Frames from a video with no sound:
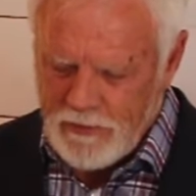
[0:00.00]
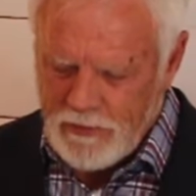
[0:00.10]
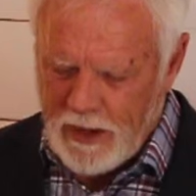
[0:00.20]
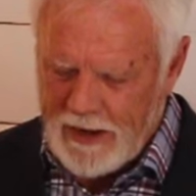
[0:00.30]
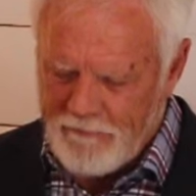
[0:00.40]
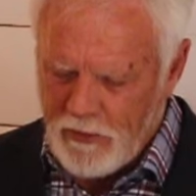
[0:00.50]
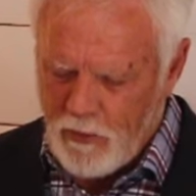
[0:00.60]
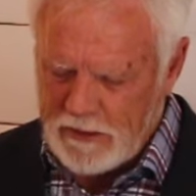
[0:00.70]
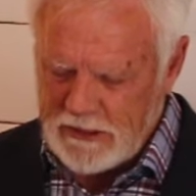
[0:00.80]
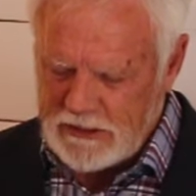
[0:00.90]
Not
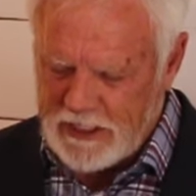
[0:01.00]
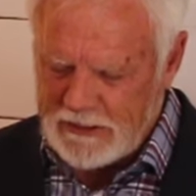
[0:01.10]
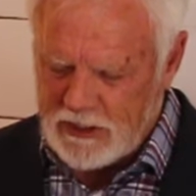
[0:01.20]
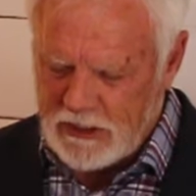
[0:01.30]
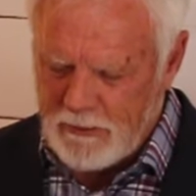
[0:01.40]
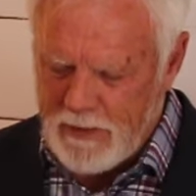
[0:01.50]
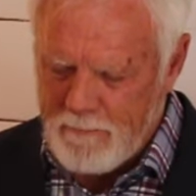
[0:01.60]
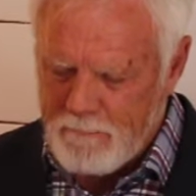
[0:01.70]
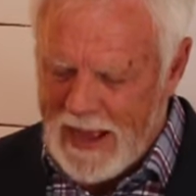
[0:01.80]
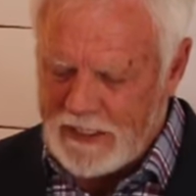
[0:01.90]
everyone that says unto me,
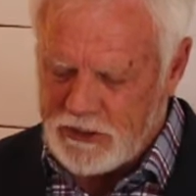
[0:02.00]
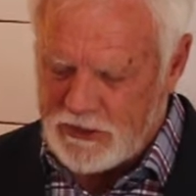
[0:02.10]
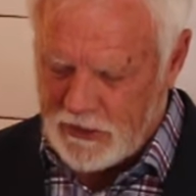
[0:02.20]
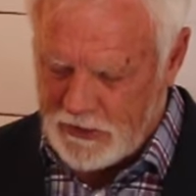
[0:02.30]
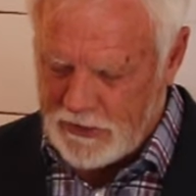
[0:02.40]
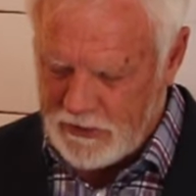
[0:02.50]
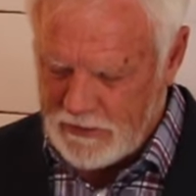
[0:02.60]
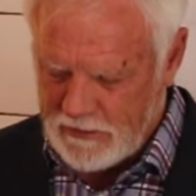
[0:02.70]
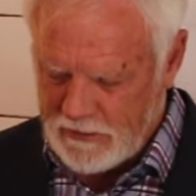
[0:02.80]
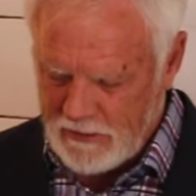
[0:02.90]
Master,
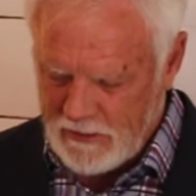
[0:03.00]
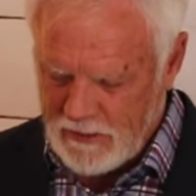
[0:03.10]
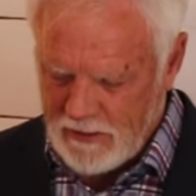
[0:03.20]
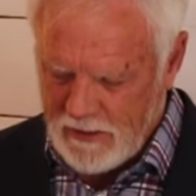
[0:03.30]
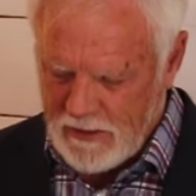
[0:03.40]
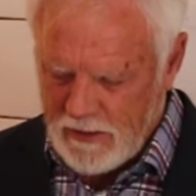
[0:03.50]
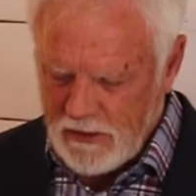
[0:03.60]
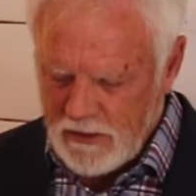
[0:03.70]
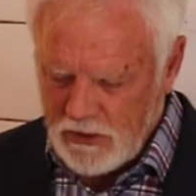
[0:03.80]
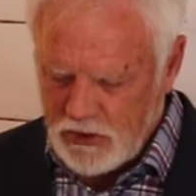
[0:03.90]

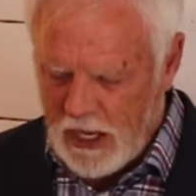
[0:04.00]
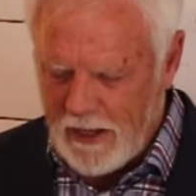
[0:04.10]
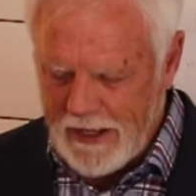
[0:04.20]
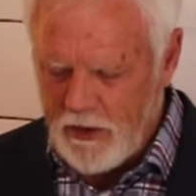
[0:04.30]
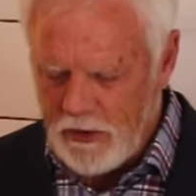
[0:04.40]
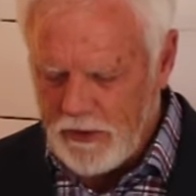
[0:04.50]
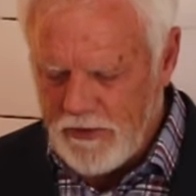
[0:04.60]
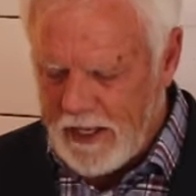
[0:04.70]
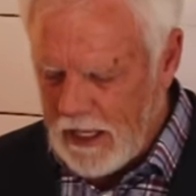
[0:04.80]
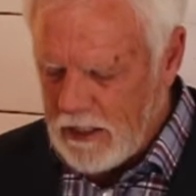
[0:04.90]
shall enter into
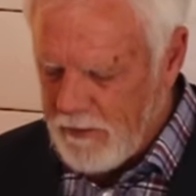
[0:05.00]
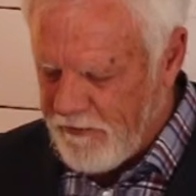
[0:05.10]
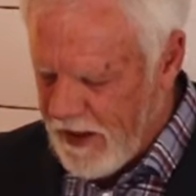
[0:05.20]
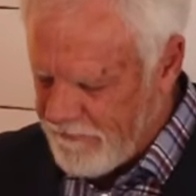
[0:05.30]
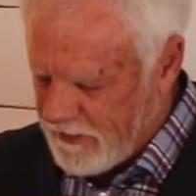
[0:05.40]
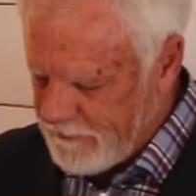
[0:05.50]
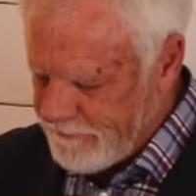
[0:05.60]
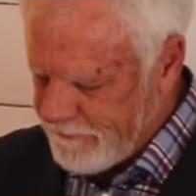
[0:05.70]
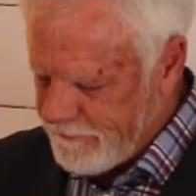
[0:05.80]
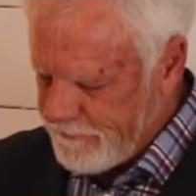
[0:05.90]
the kingdom of
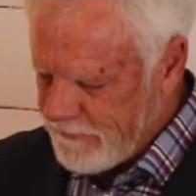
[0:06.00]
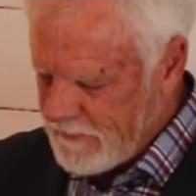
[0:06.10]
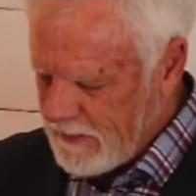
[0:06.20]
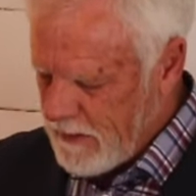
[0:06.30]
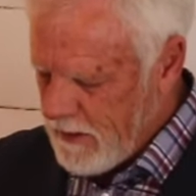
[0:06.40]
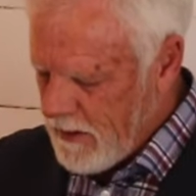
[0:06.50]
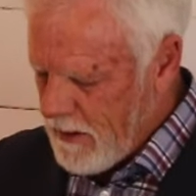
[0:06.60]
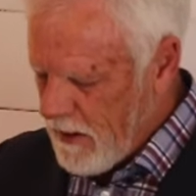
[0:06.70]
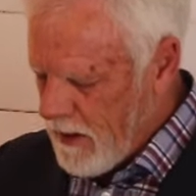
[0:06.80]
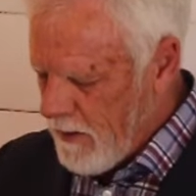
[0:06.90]
heaven,
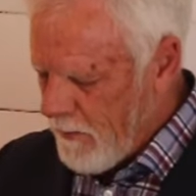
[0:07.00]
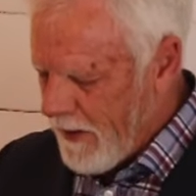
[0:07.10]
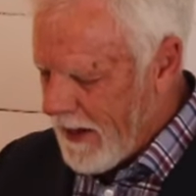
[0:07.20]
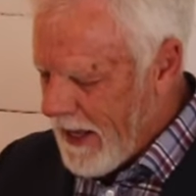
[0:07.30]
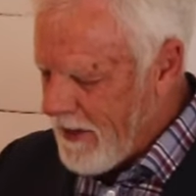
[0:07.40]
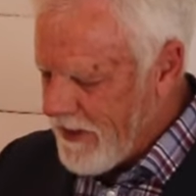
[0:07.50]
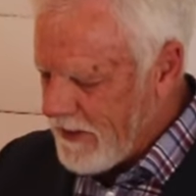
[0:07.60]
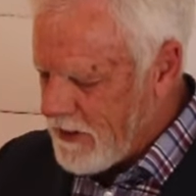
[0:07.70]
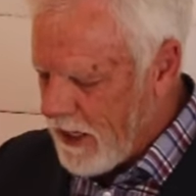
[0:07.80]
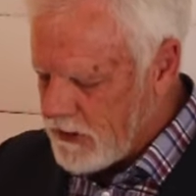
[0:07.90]
but he
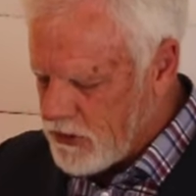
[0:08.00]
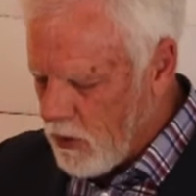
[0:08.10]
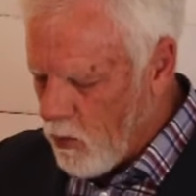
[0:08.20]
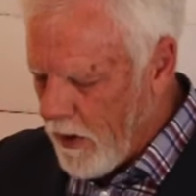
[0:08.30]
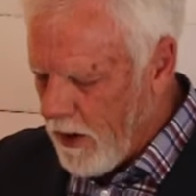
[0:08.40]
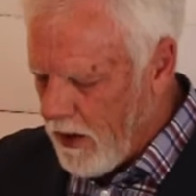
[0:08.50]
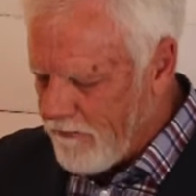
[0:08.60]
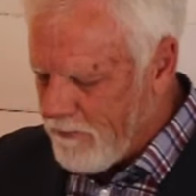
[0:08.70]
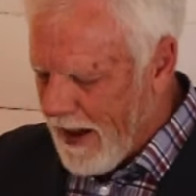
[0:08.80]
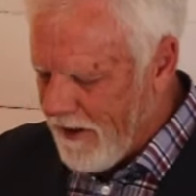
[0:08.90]
that does the will
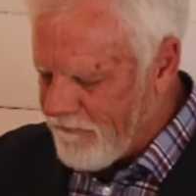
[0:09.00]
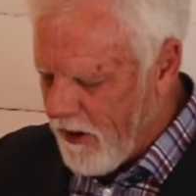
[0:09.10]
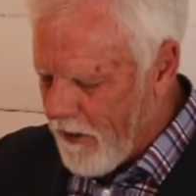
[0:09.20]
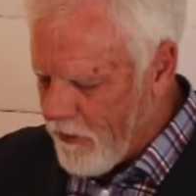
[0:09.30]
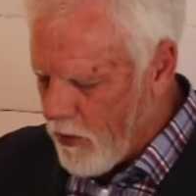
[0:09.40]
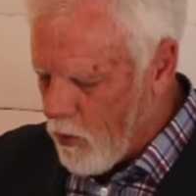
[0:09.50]
of my Father